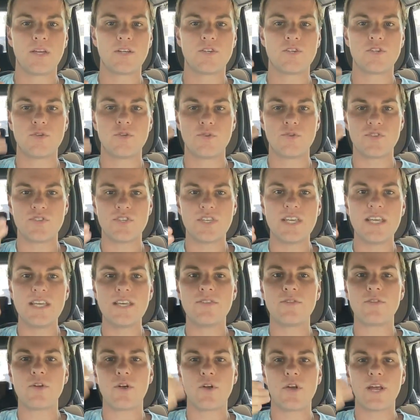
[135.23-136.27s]
to see
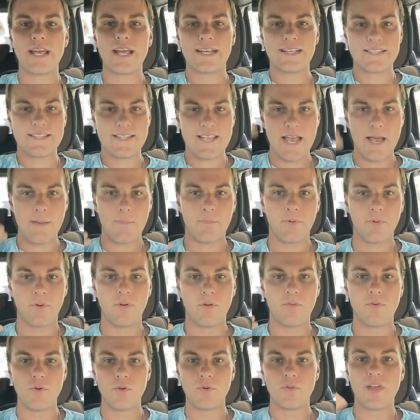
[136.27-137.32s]
their example
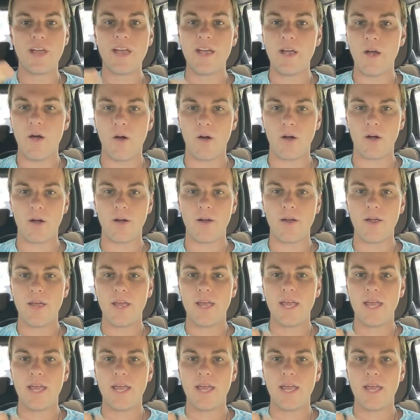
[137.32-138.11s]
of who they are.